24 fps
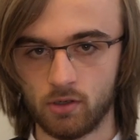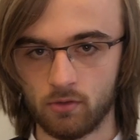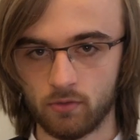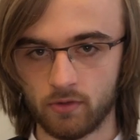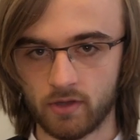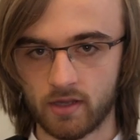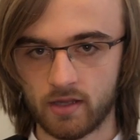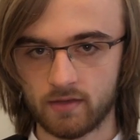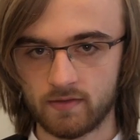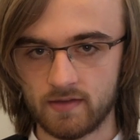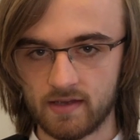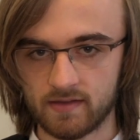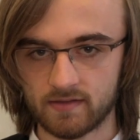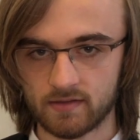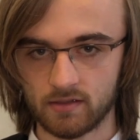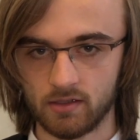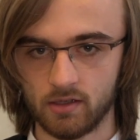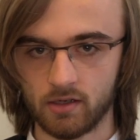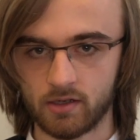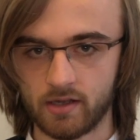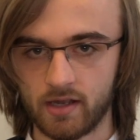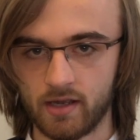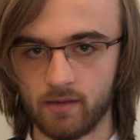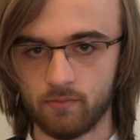the
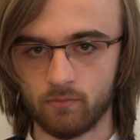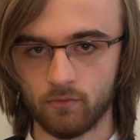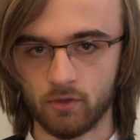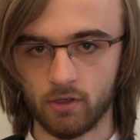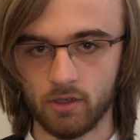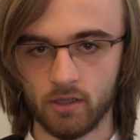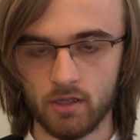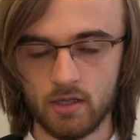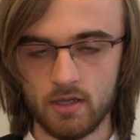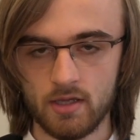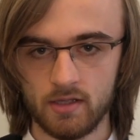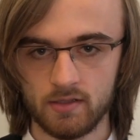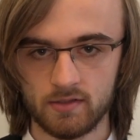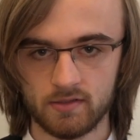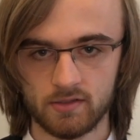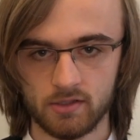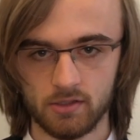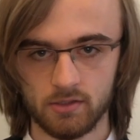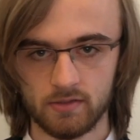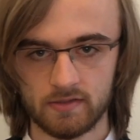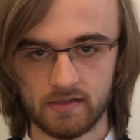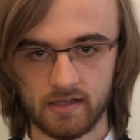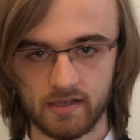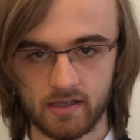DSLR camera
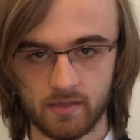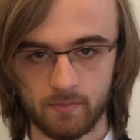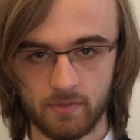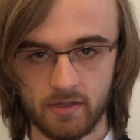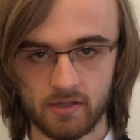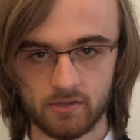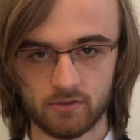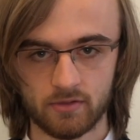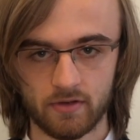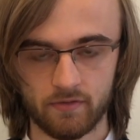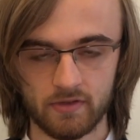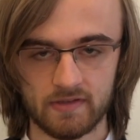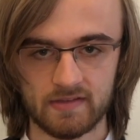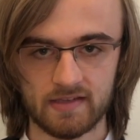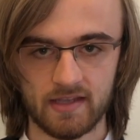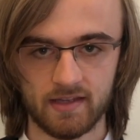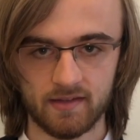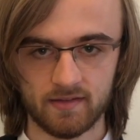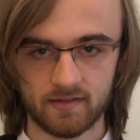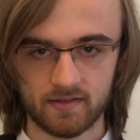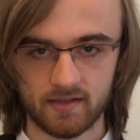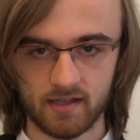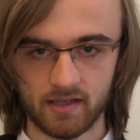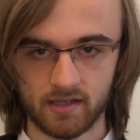to take a picture every
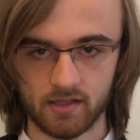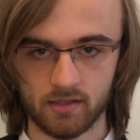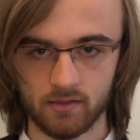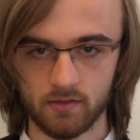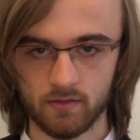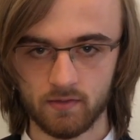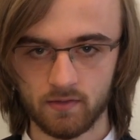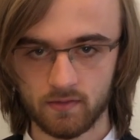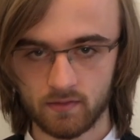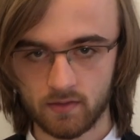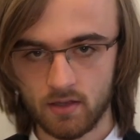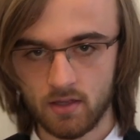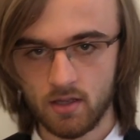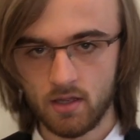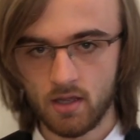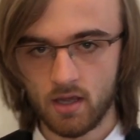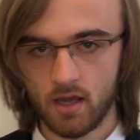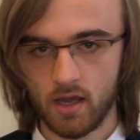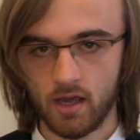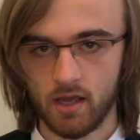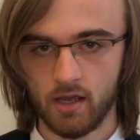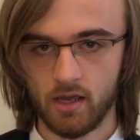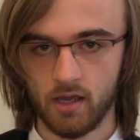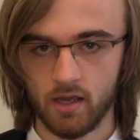10 seconds,
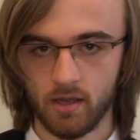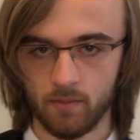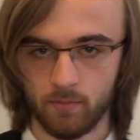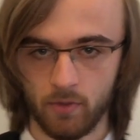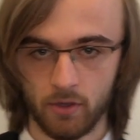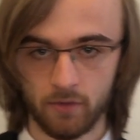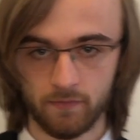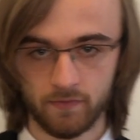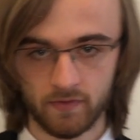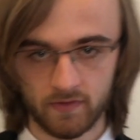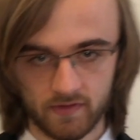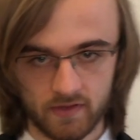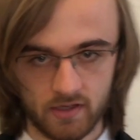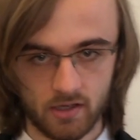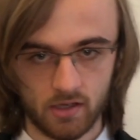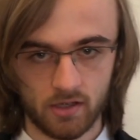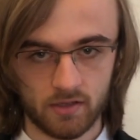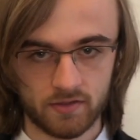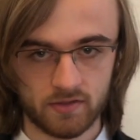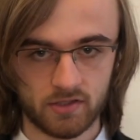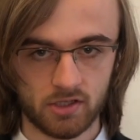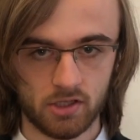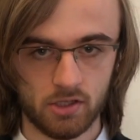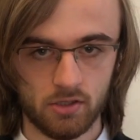both in
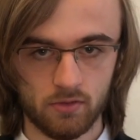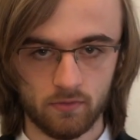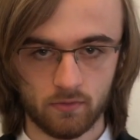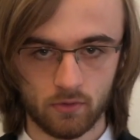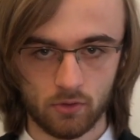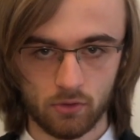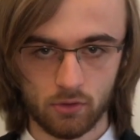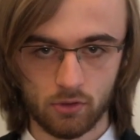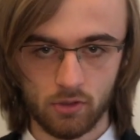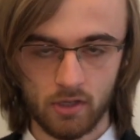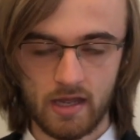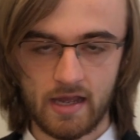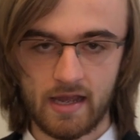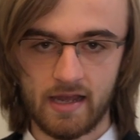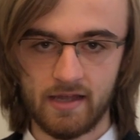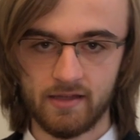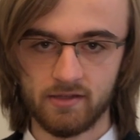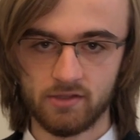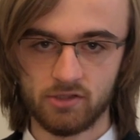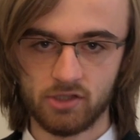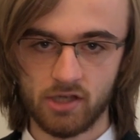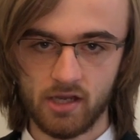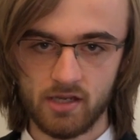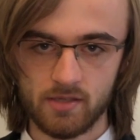CR2 RAW
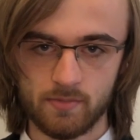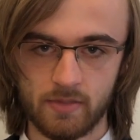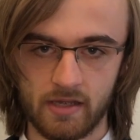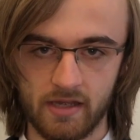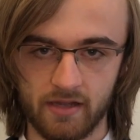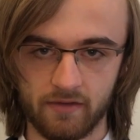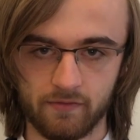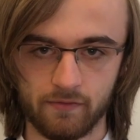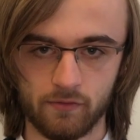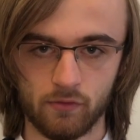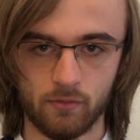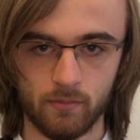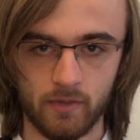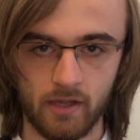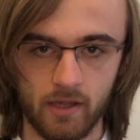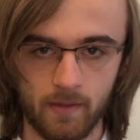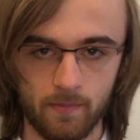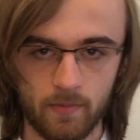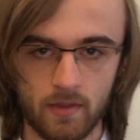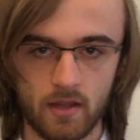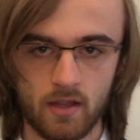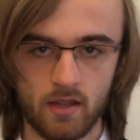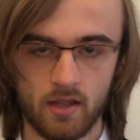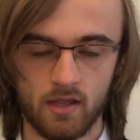and JPEG format.
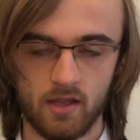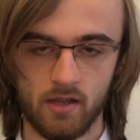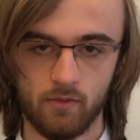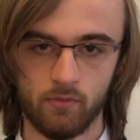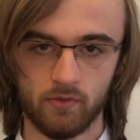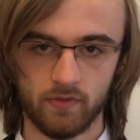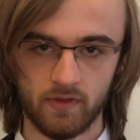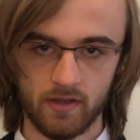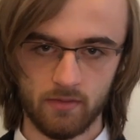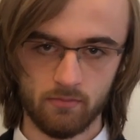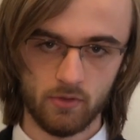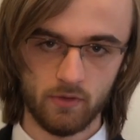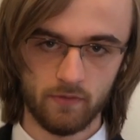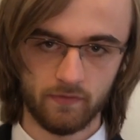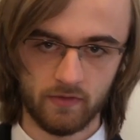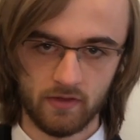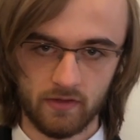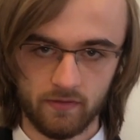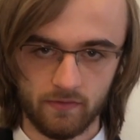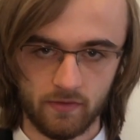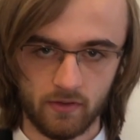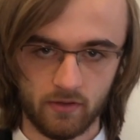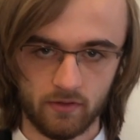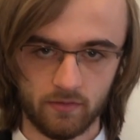It would then move
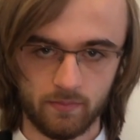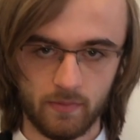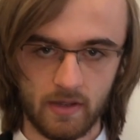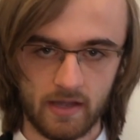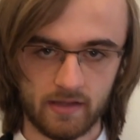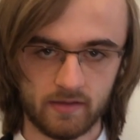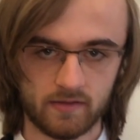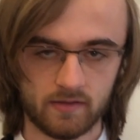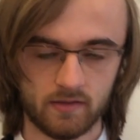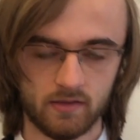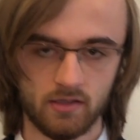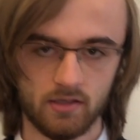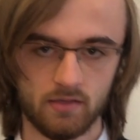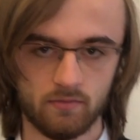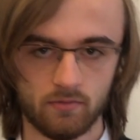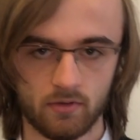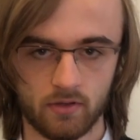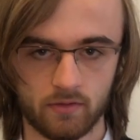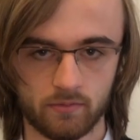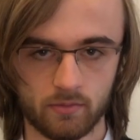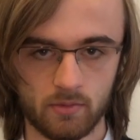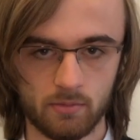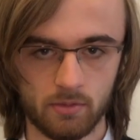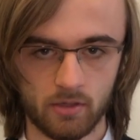these files back to the
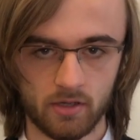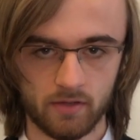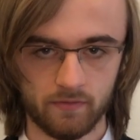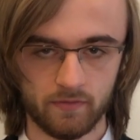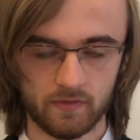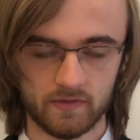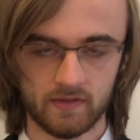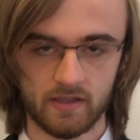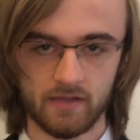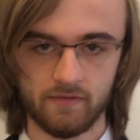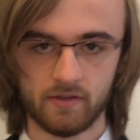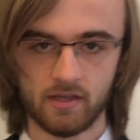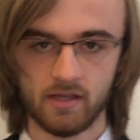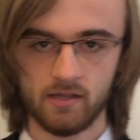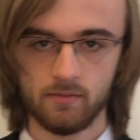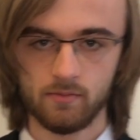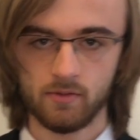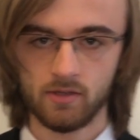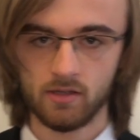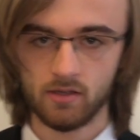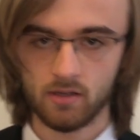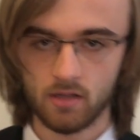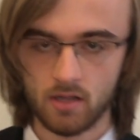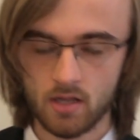Raspberry Pi for
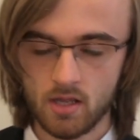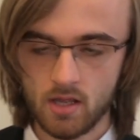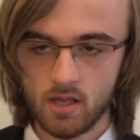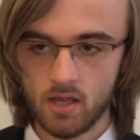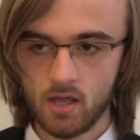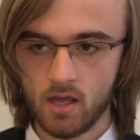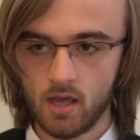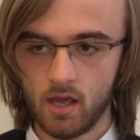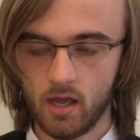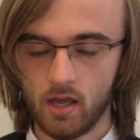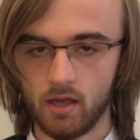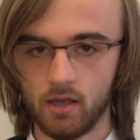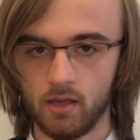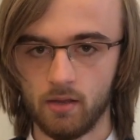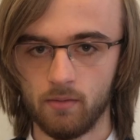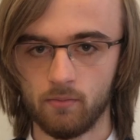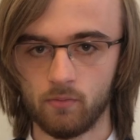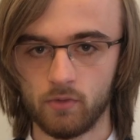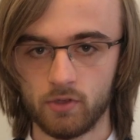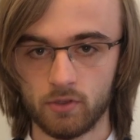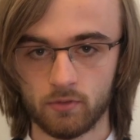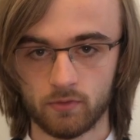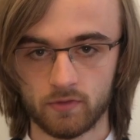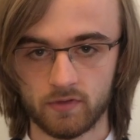safekeeping.
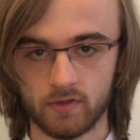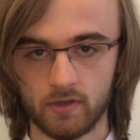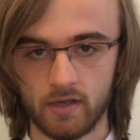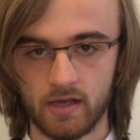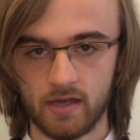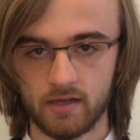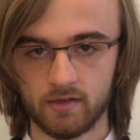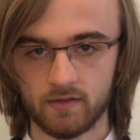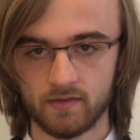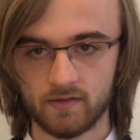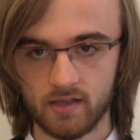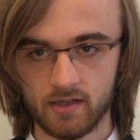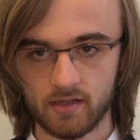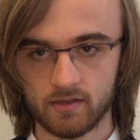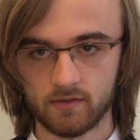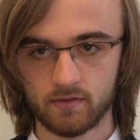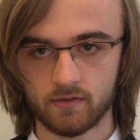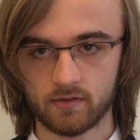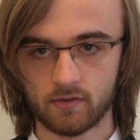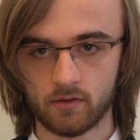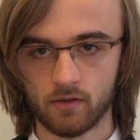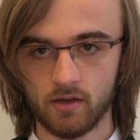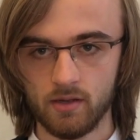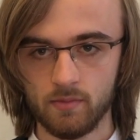We also had a second
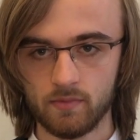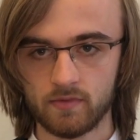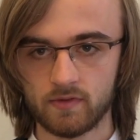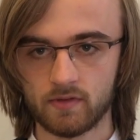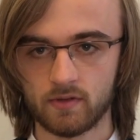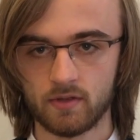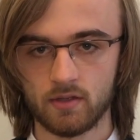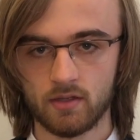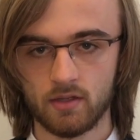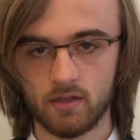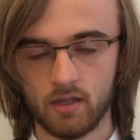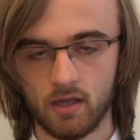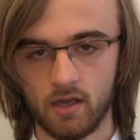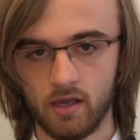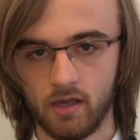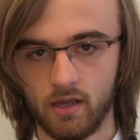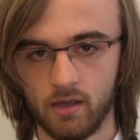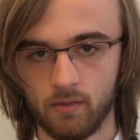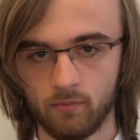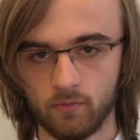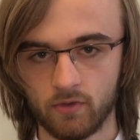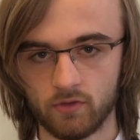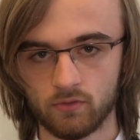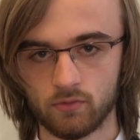script,
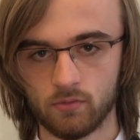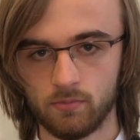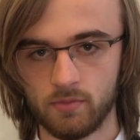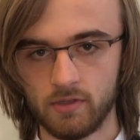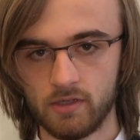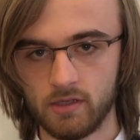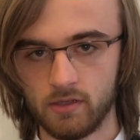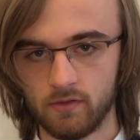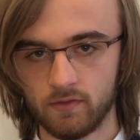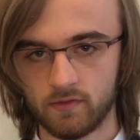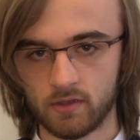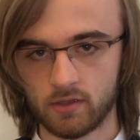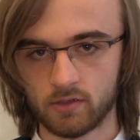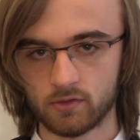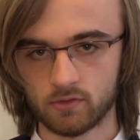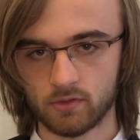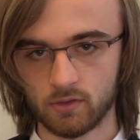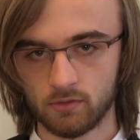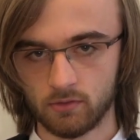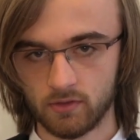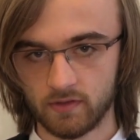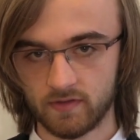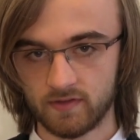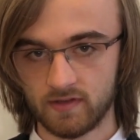which would be used to
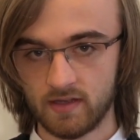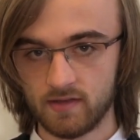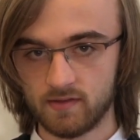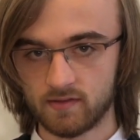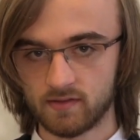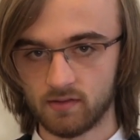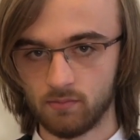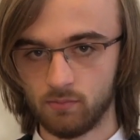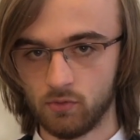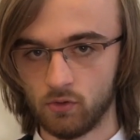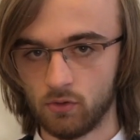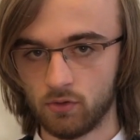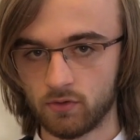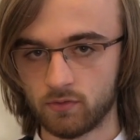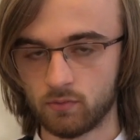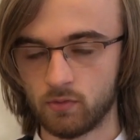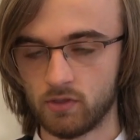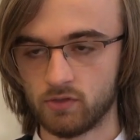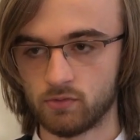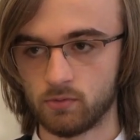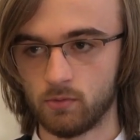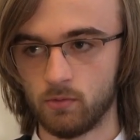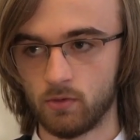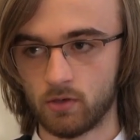control a sensor board,
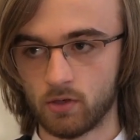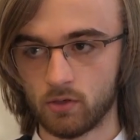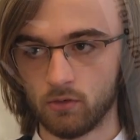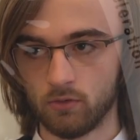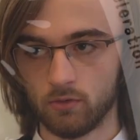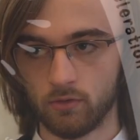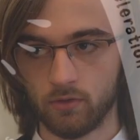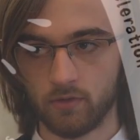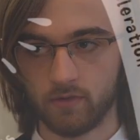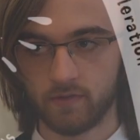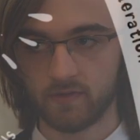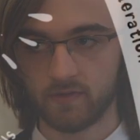which would record